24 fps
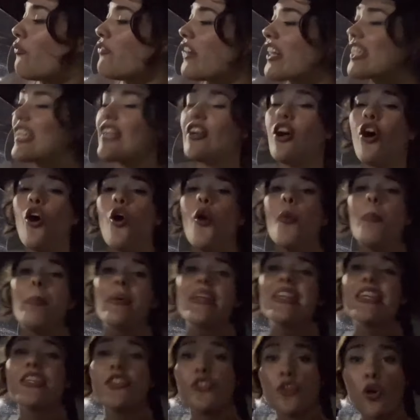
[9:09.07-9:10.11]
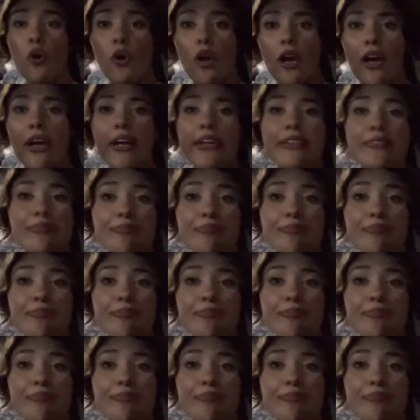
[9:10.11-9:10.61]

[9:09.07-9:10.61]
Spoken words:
Fucking open the door